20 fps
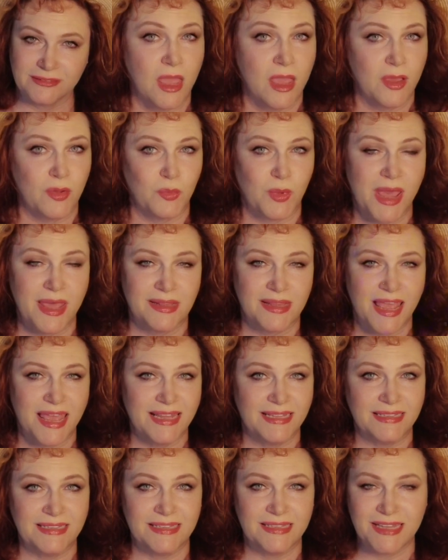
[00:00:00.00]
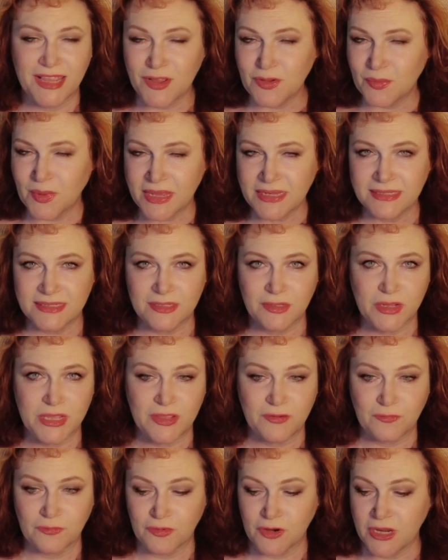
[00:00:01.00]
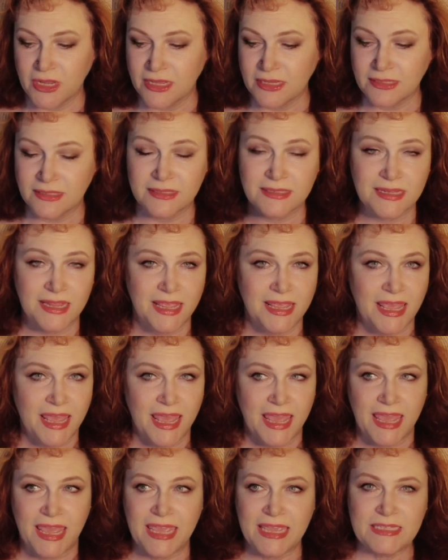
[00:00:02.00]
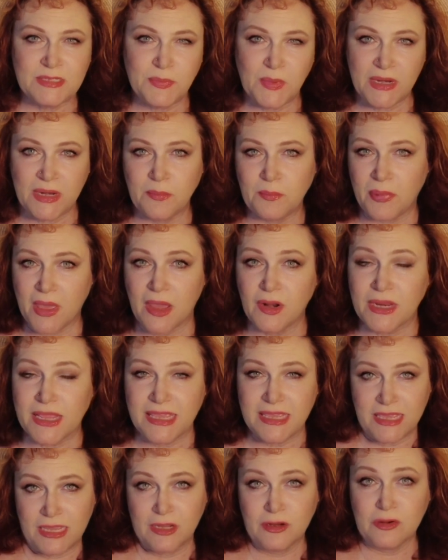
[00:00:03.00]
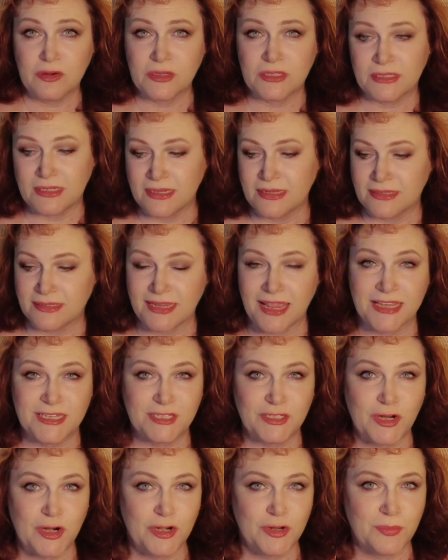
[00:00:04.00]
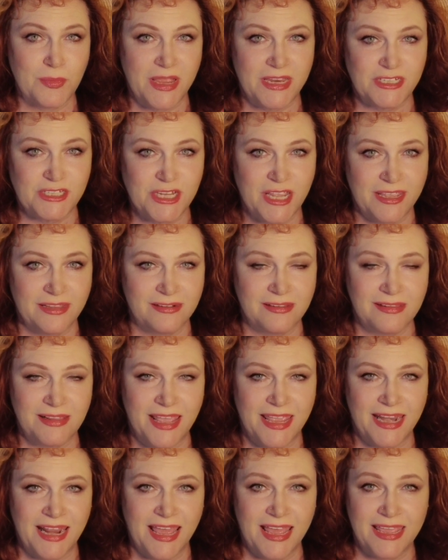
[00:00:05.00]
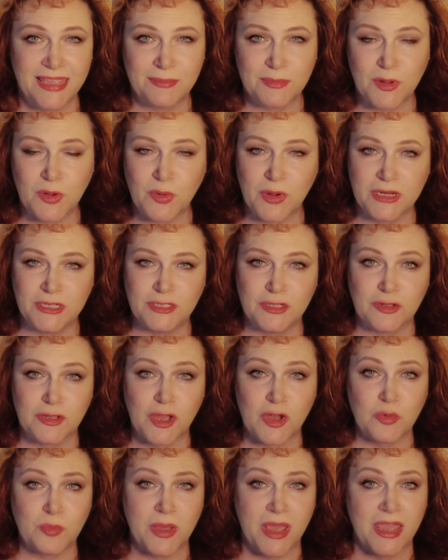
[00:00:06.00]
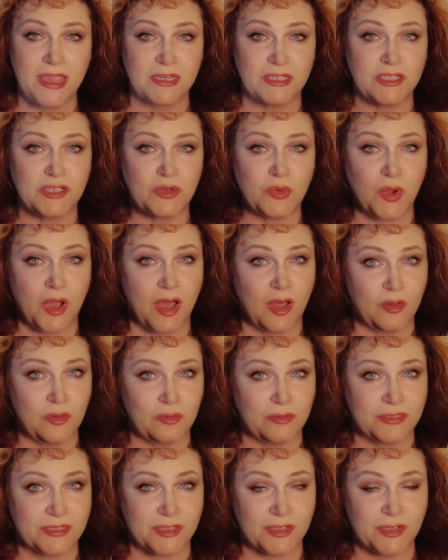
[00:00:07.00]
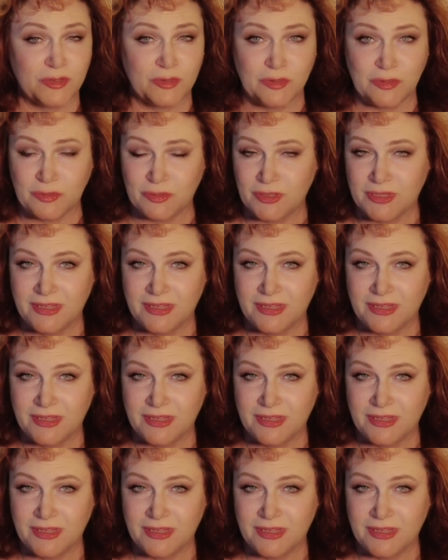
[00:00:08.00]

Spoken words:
Well, hello my silky friends. It's been about a year since I started my channel, and I am going to go back to old school.